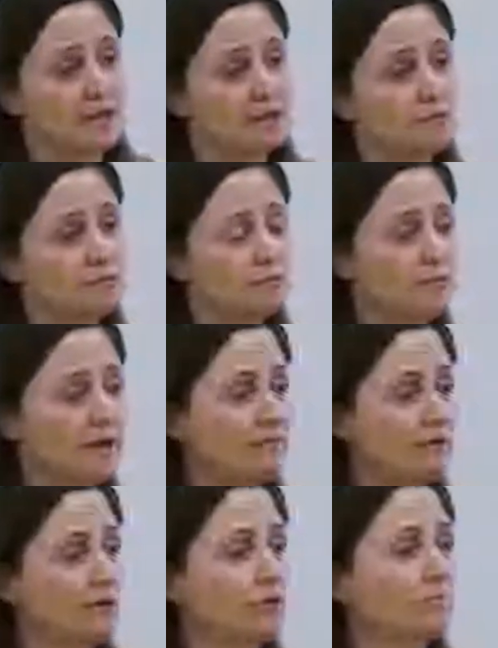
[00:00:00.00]
And so it's a way of
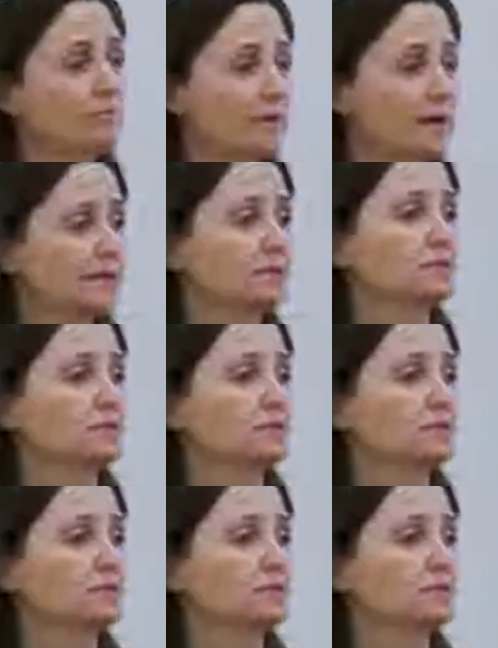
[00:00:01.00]
incorporating